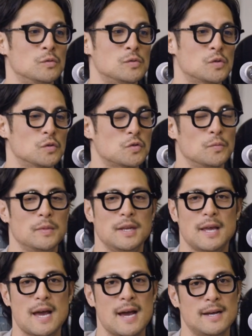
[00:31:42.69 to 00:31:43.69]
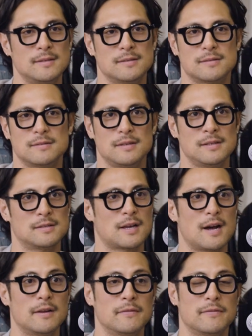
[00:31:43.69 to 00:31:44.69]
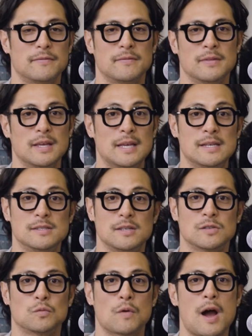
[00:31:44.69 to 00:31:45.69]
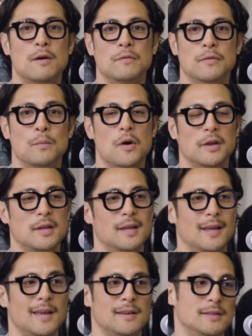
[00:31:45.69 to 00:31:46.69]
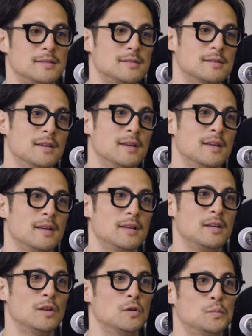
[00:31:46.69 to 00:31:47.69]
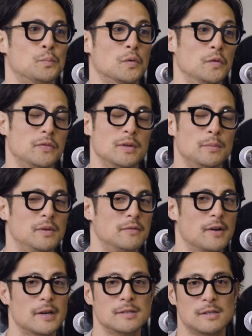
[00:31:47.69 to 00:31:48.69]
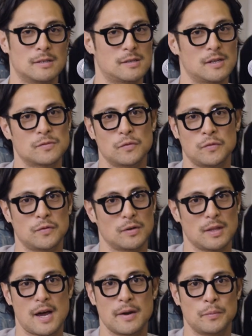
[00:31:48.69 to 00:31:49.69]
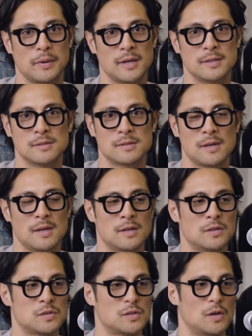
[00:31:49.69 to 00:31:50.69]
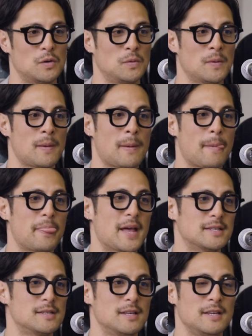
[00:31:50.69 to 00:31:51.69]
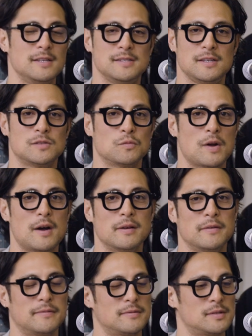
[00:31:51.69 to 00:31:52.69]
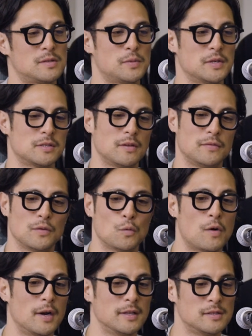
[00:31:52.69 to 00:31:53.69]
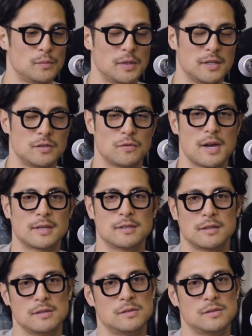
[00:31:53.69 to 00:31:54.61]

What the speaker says: Social media ads is kind of the easiest route for marketing, and it's, proven to be very successful for a lot of brands. So that's the easiest route, especially if you're wanting to be a direct to